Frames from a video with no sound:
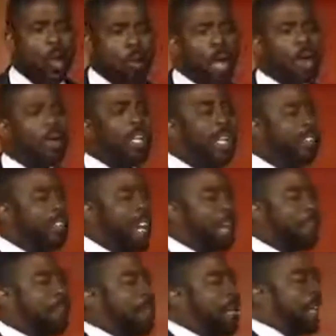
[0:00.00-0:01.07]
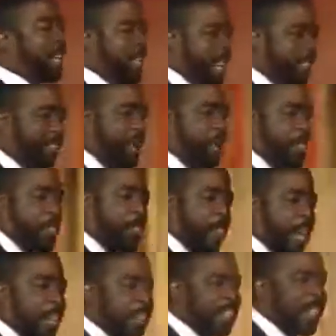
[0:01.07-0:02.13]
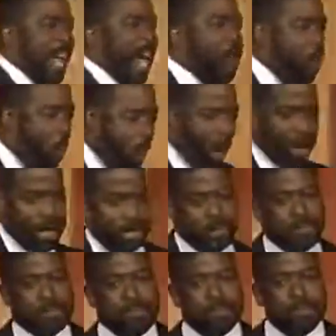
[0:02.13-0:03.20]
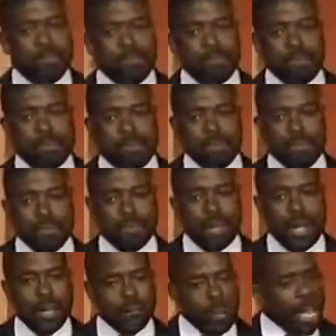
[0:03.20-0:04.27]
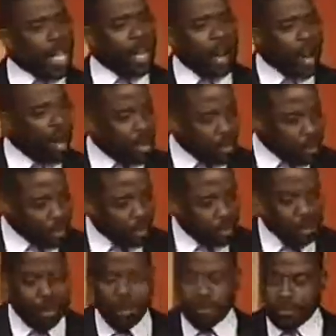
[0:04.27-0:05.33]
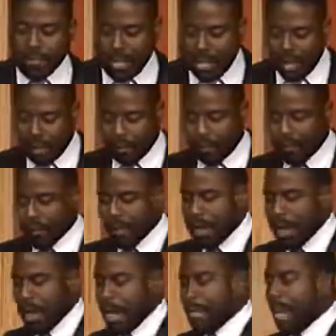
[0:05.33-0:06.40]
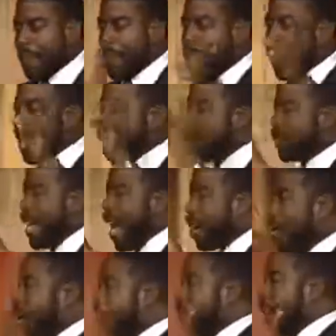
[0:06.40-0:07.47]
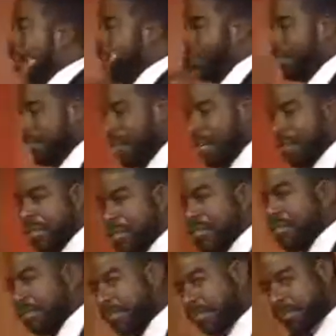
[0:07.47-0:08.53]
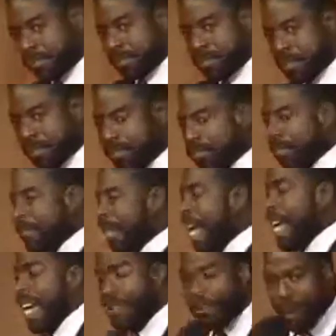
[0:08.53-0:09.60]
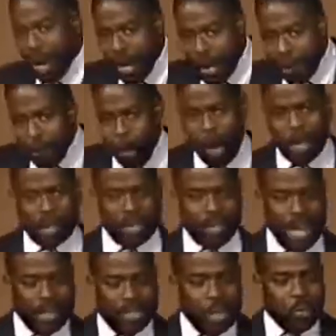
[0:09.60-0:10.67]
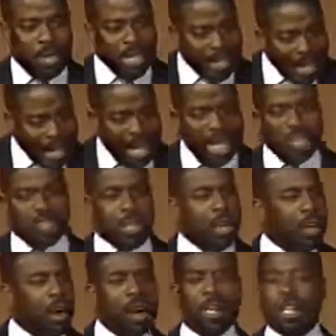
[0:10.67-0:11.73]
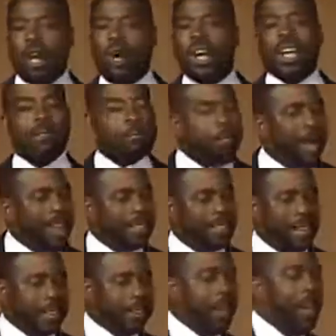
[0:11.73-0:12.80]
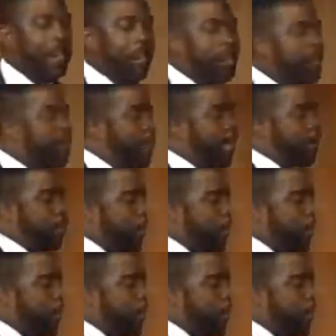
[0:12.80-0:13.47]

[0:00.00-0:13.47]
What will it take for me to get some of the things that I want? And being hungry for those things. Number one, you've got to work on yourself. It's very important that you engage in an ongoing process to develop